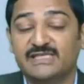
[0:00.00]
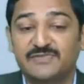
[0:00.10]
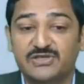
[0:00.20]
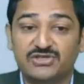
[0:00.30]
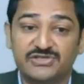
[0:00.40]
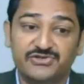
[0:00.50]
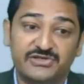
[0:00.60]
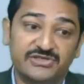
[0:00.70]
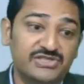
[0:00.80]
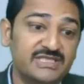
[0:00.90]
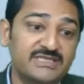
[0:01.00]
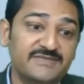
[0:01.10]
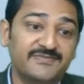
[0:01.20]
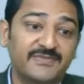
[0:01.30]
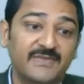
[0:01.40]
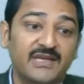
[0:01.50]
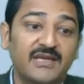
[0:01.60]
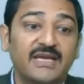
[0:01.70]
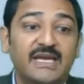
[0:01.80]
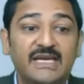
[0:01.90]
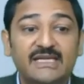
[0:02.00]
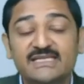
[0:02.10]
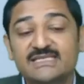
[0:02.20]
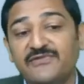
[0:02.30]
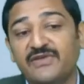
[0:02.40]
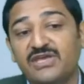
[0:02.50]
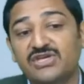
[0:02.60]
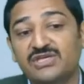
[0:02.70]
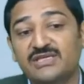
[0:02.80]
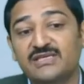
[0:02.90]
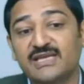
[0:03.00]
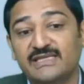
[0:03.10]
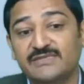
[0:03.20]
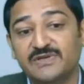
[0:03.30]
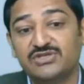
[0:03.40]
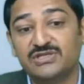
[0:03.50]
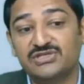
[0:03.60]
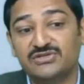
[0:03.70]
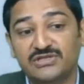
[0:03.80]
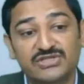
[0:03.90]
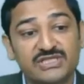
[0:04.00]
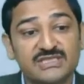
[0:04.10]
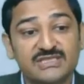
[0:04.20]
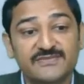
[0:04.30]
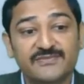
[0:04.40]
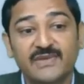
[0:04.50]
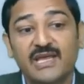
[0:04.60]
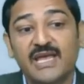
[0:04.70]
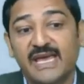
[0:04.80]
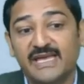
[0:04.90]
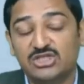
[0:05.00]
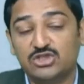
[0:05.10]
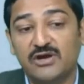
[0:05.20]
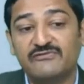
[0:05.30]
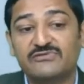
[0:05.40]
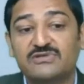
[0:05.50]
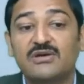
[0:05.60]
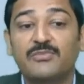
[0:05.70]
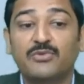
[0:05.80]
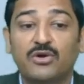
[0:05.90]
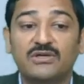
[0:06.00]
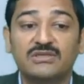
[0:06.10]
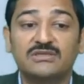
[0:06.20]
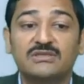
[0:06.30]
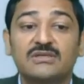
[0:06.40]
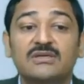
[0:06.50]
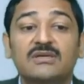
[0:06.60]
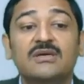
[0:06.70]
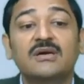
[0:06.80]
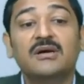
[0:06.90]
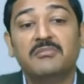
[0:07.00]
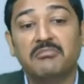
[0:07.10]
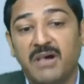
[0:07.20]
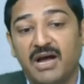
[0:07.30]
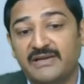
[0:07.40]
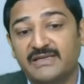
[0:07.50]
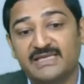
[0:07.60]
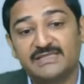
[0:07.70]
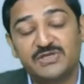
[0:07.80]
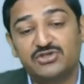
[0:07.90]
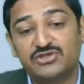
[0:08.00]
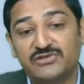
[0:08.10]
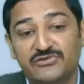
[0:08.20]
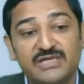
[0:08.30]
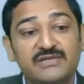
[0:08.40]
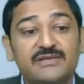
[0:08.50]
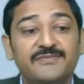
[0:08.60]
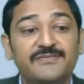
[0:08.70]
expansion strategies, intensification in expansion strategies, and solves product market expansion grid,